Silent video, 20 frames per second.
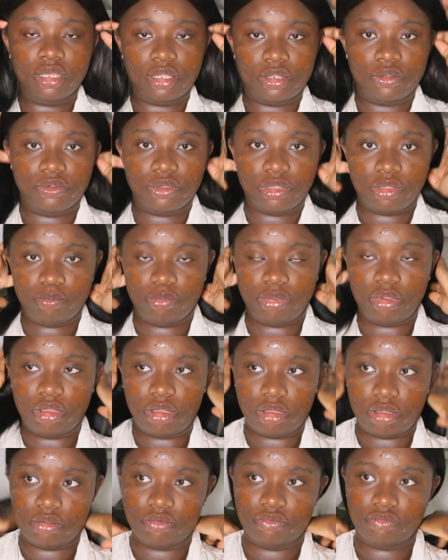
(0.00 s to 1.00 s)
annoying
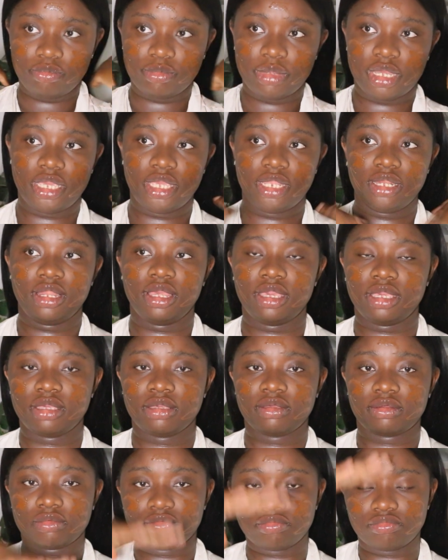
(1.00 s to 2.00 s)
part of my like,
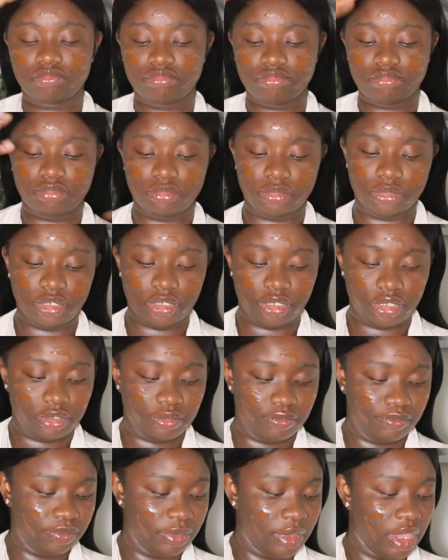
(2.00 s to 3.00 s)
you know.
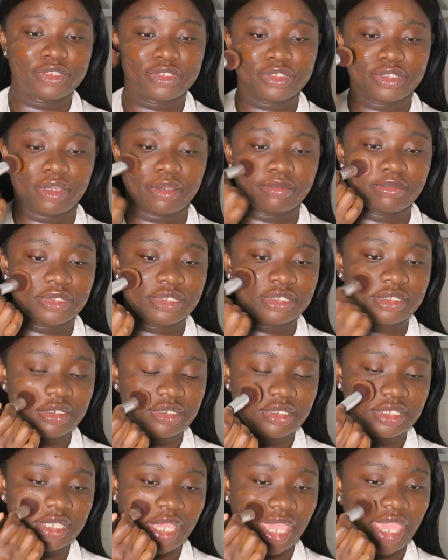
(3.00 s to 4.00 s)
So I'm just
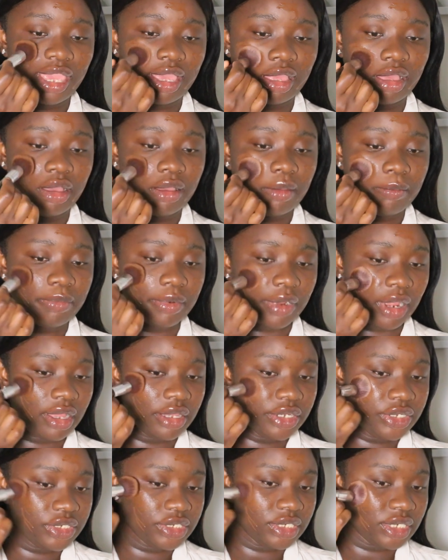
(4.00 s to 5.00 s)
going to take a
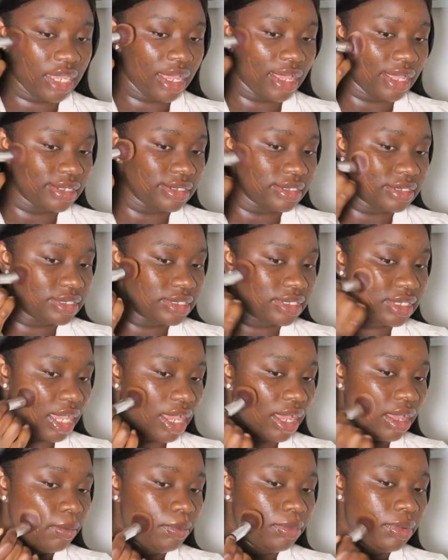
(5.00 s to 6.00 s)
brush and
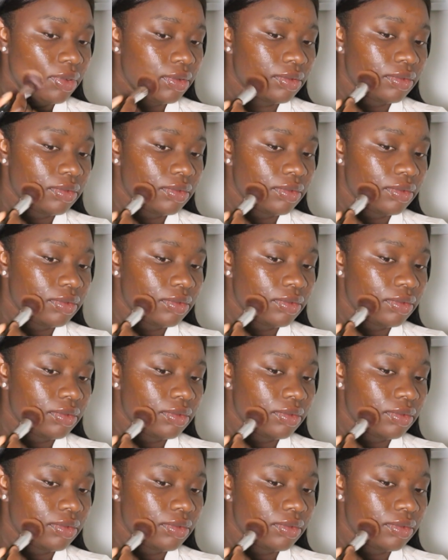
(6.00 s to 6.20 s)
dab.